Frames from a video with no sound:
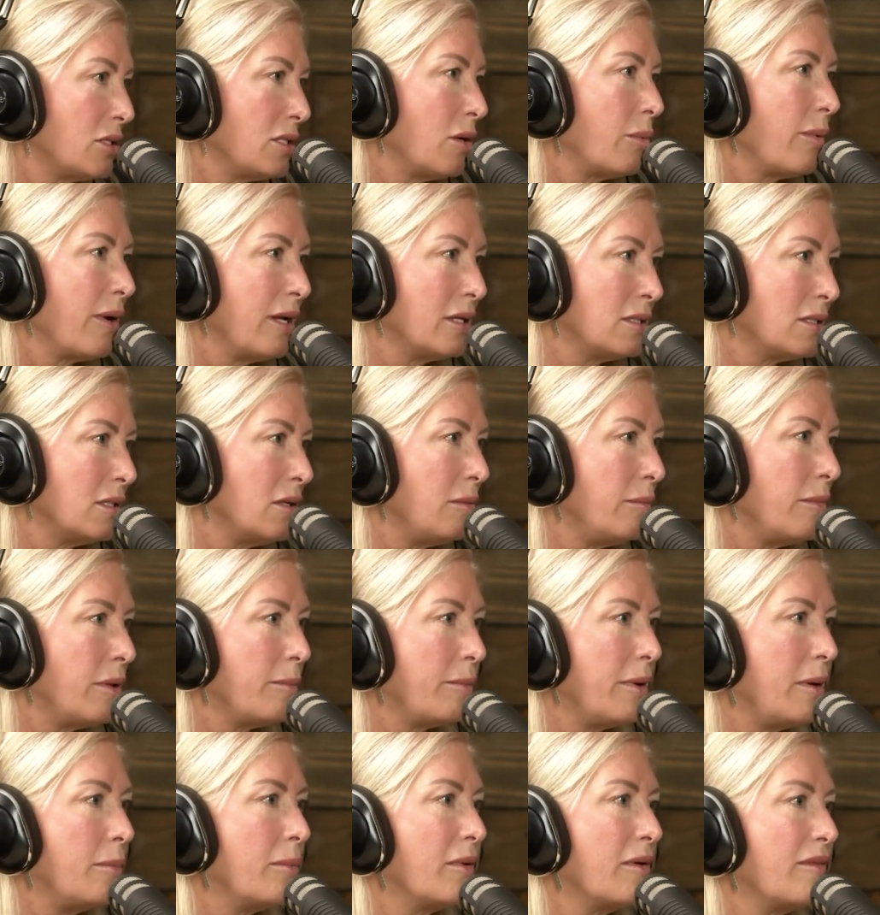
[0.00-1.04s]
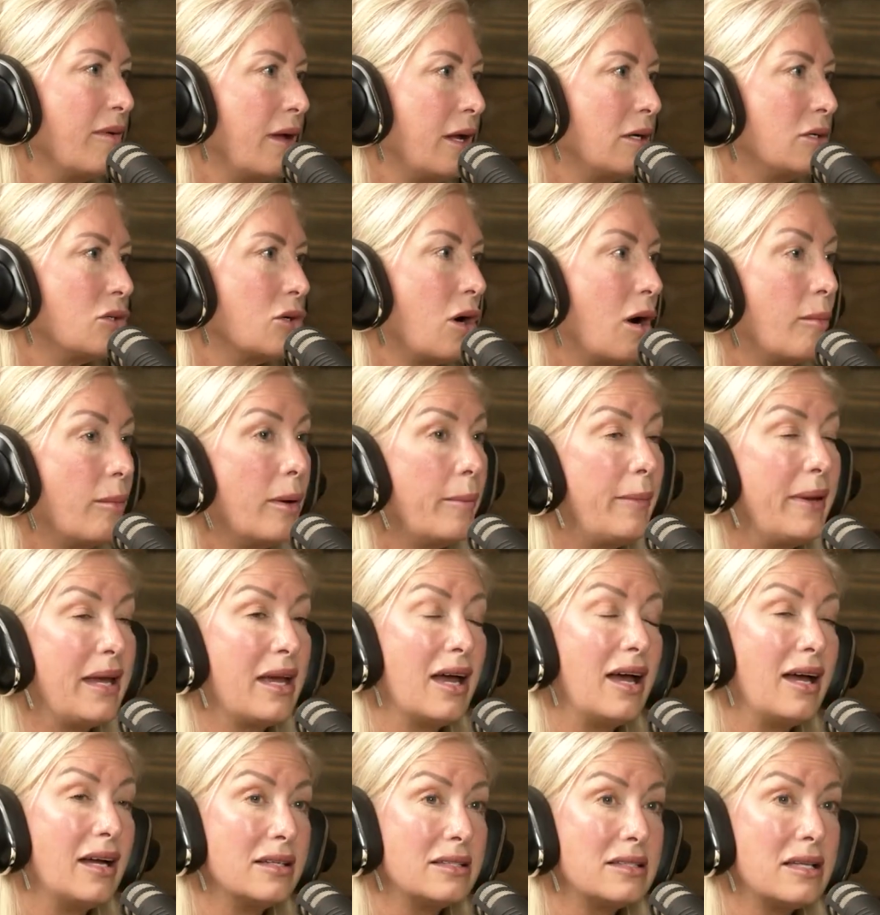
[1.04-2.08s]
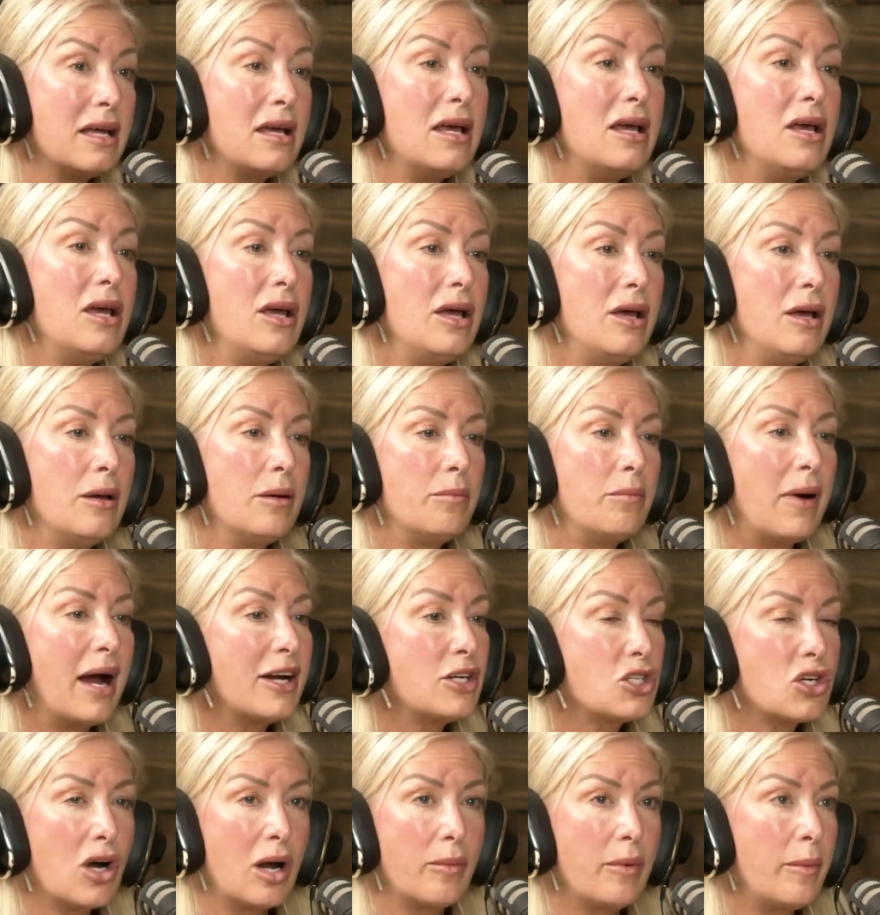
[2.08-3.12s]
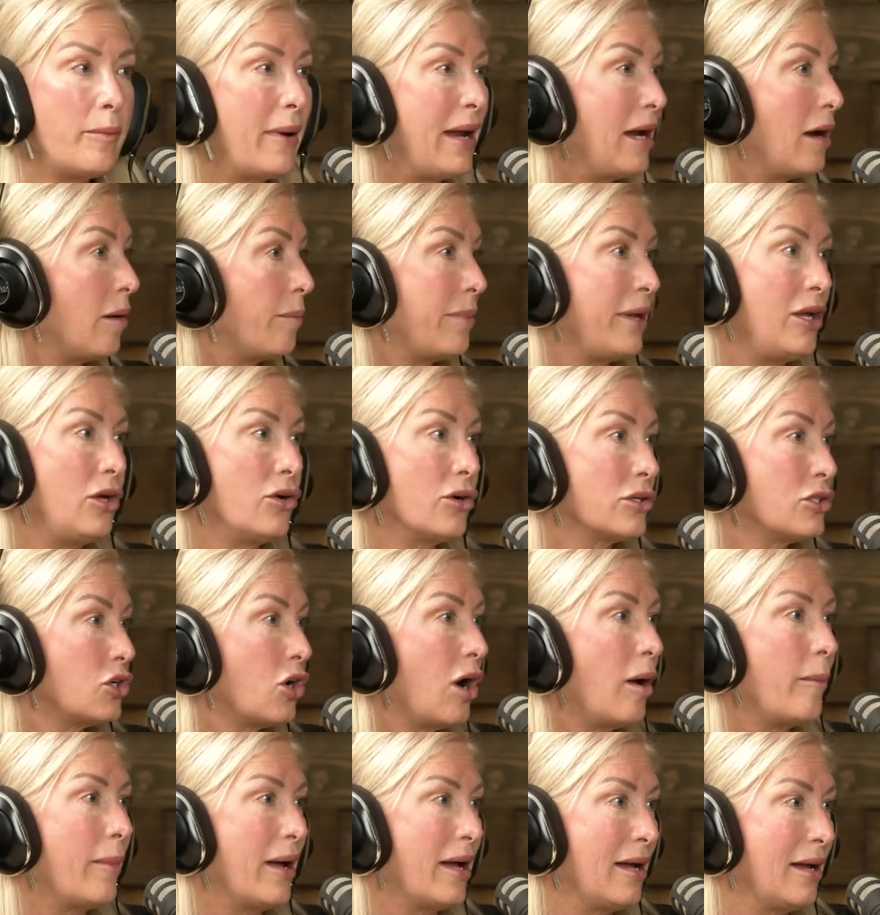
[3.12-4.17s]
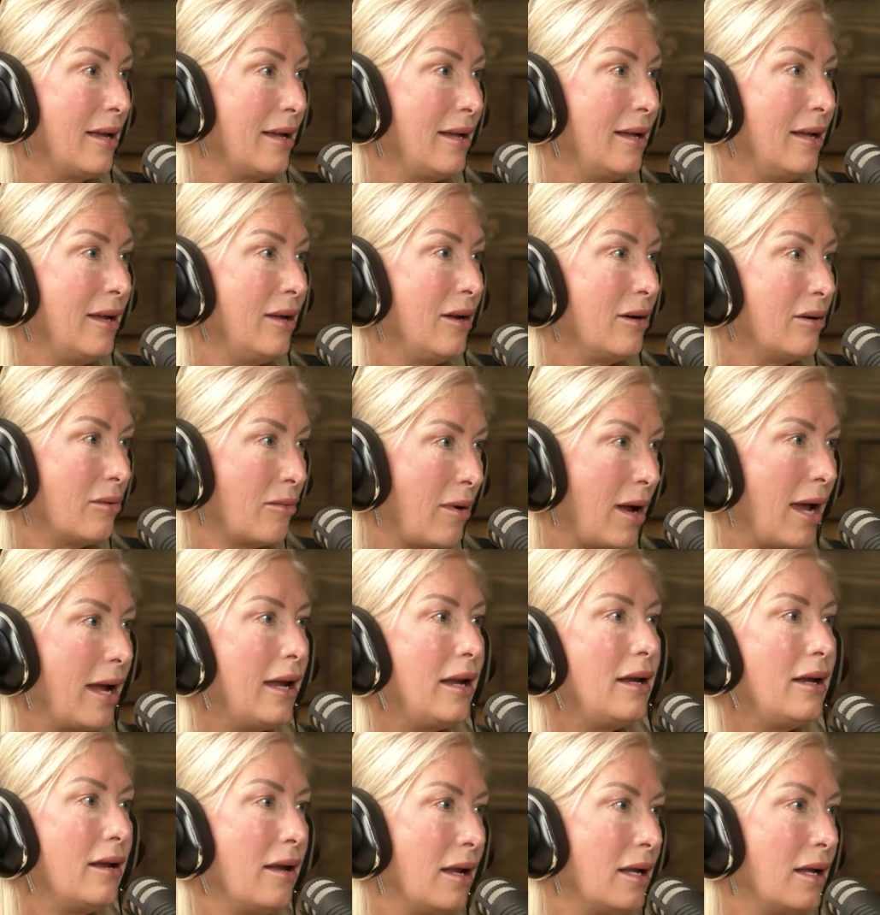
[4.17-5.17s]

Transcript: So we assume that people have had trauma because my trauma may not be your trauma, right?